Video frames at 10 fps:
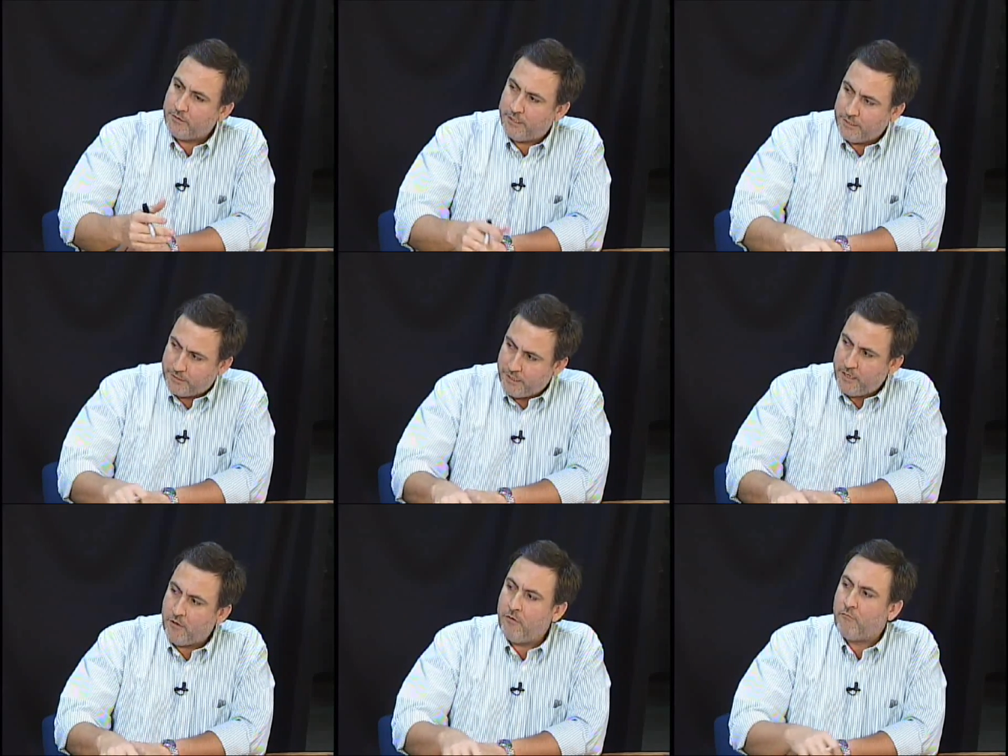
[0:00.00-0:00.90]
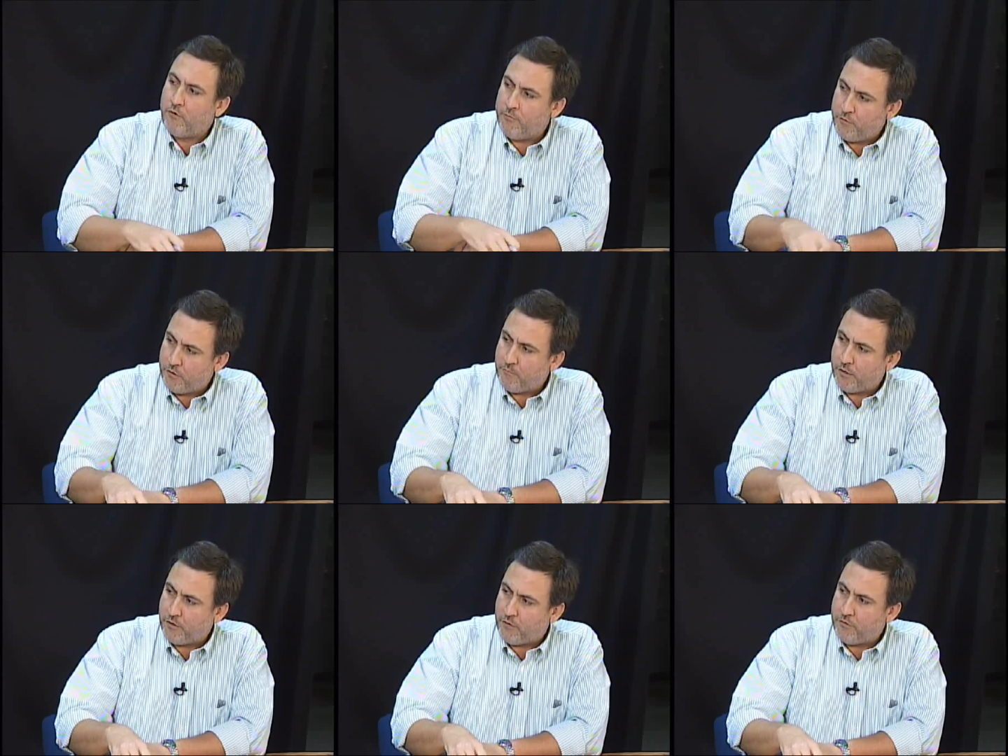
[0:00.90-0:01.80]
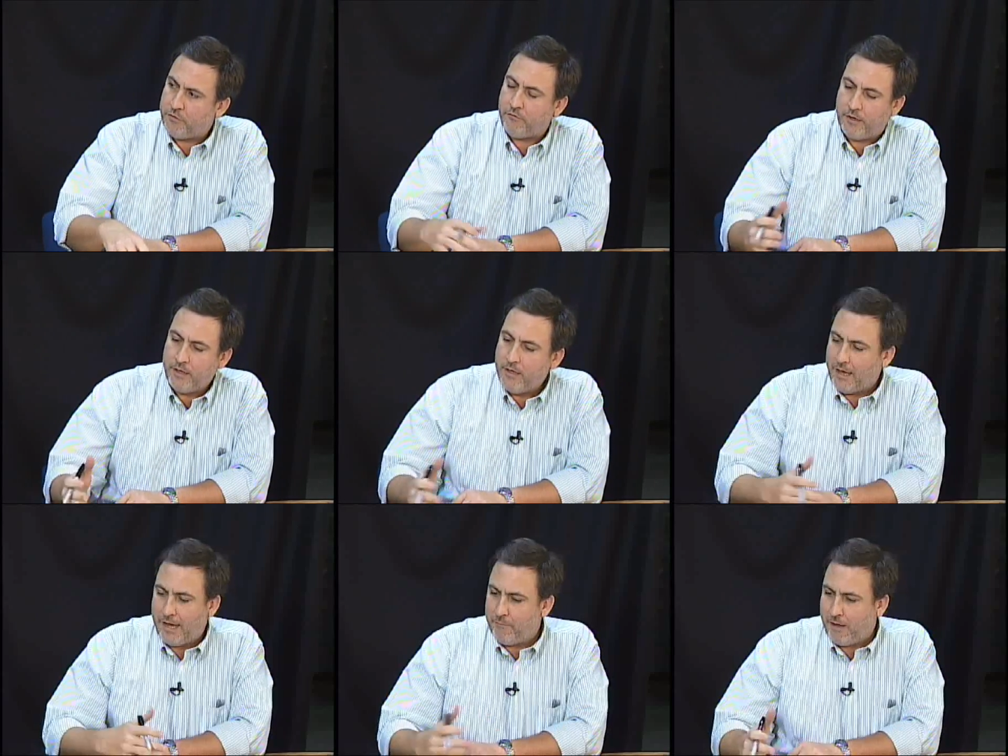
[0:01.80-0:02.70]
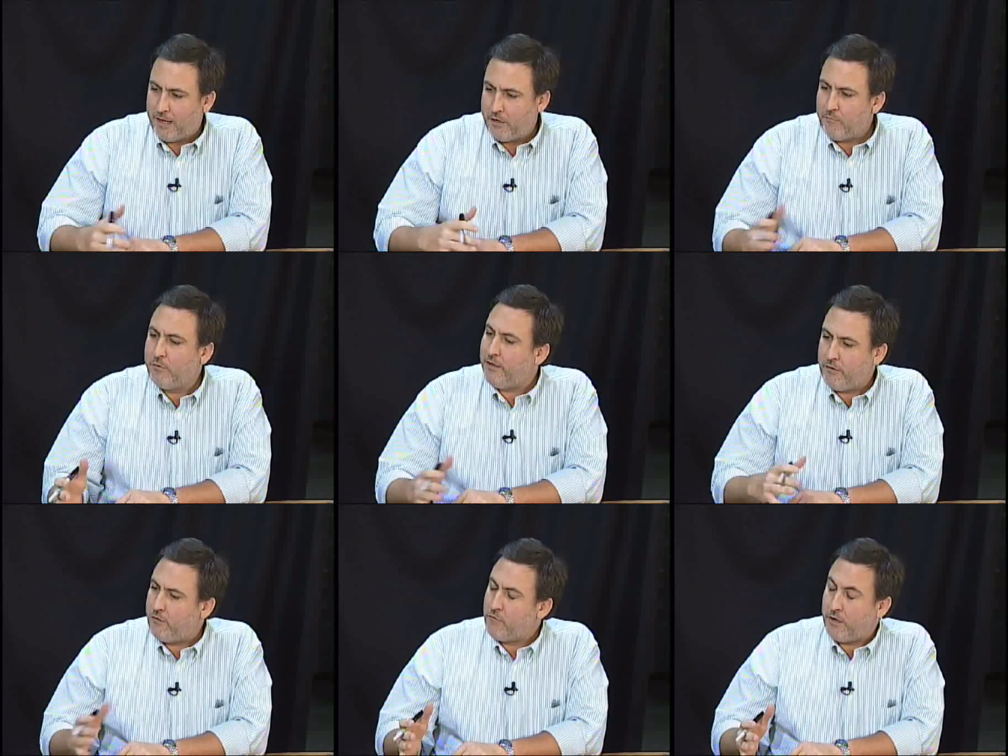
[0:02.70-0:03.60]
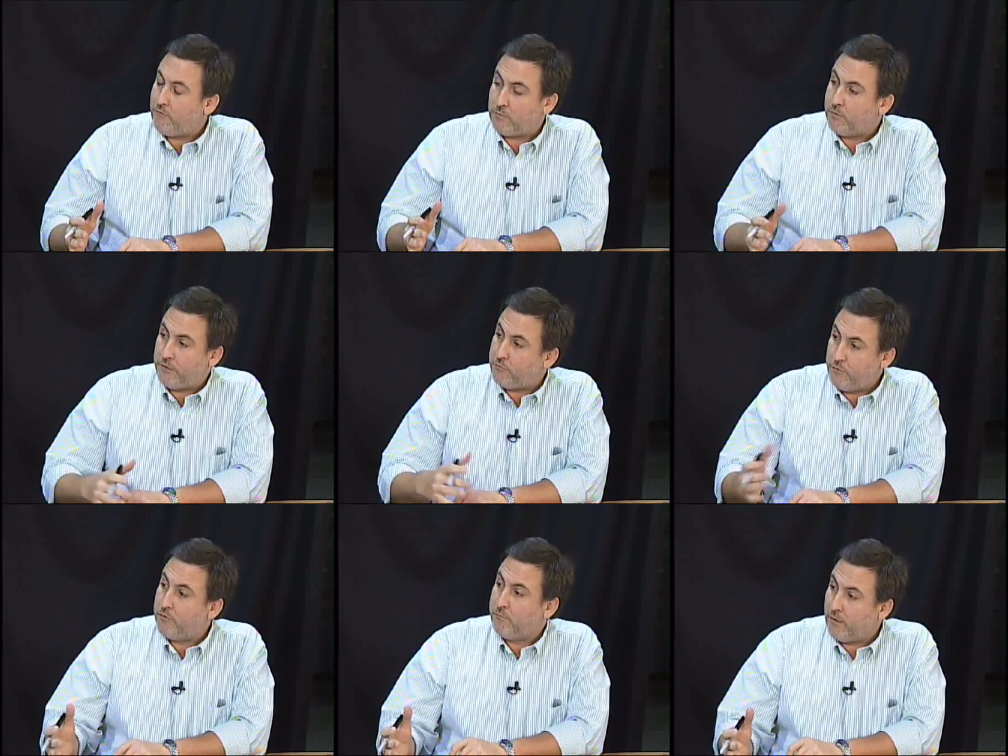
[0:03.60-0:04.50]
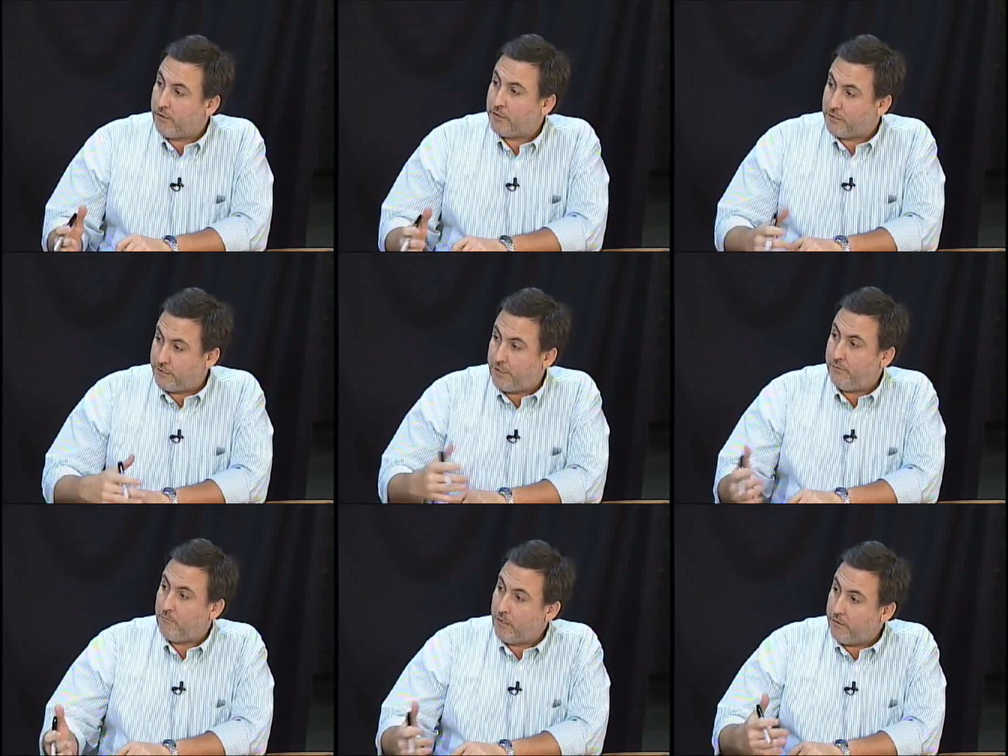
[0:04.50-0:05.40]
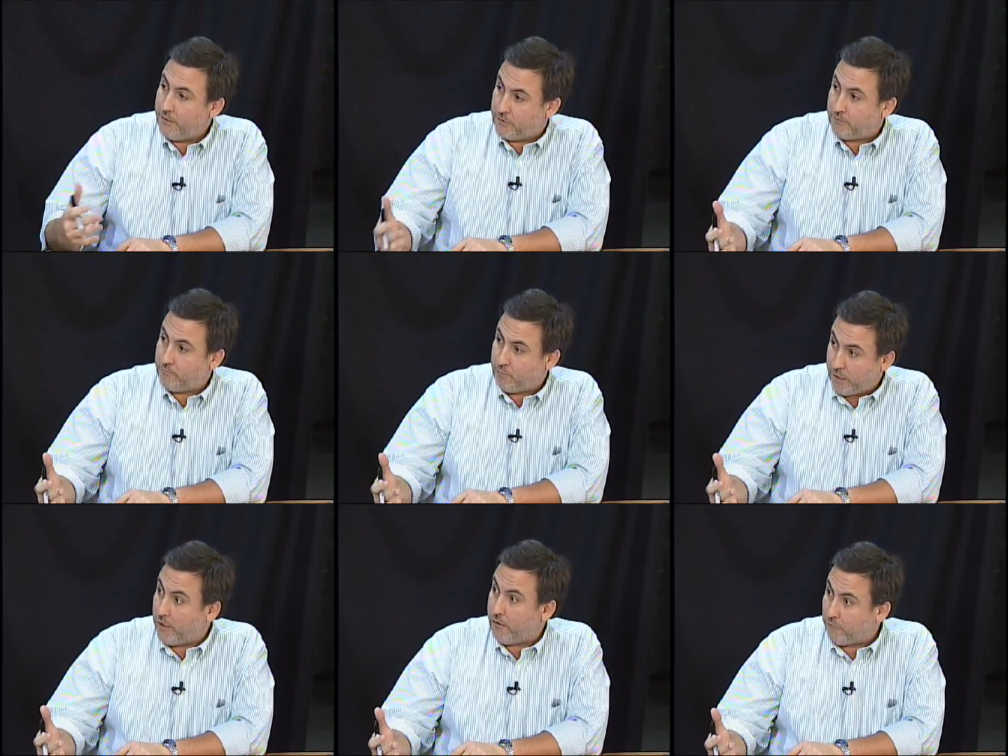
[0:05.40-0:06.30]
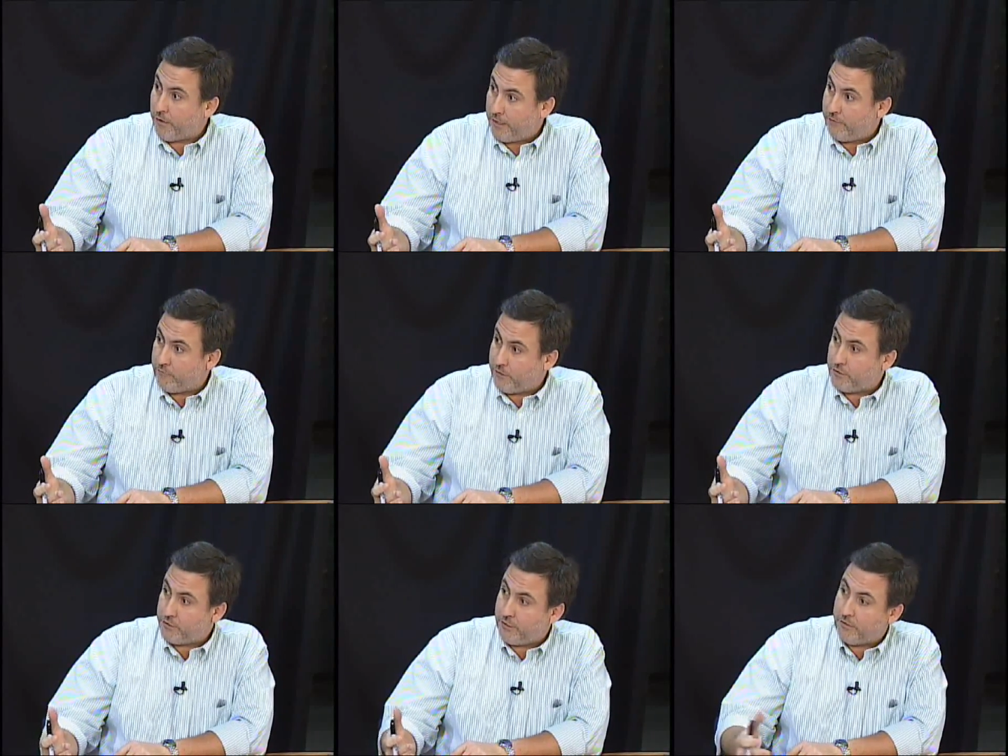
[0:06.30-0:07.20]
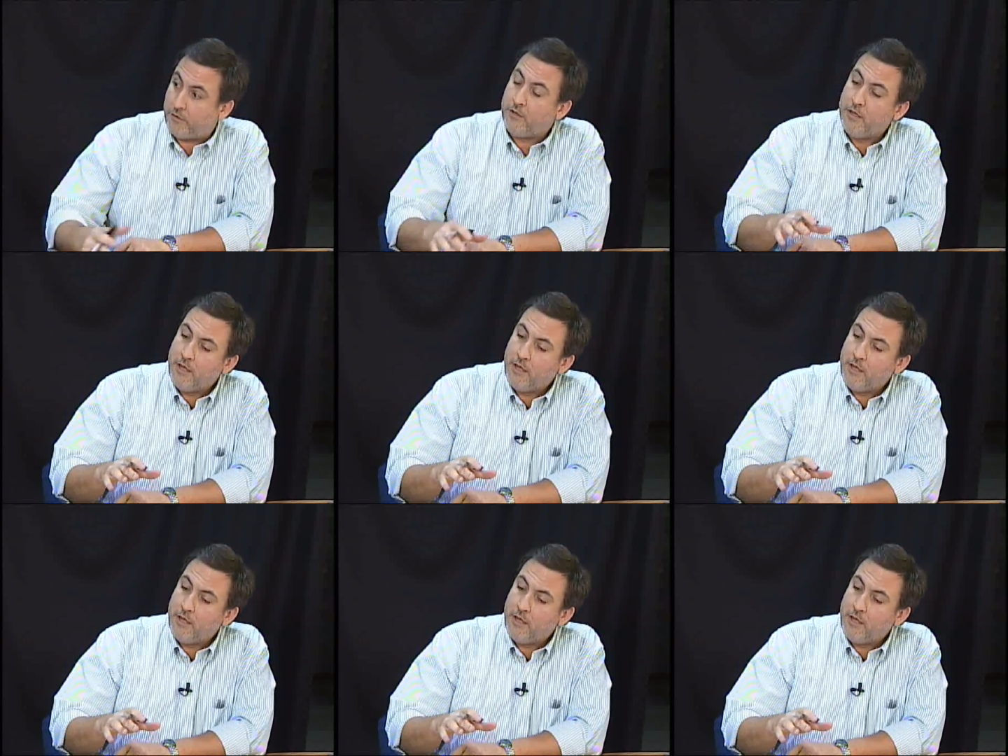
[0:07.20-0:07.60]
DC 0-1, Muhlenberg 0-3. I don't believe either one of us believes Muhlenberg is a team that's playoff ready for this year.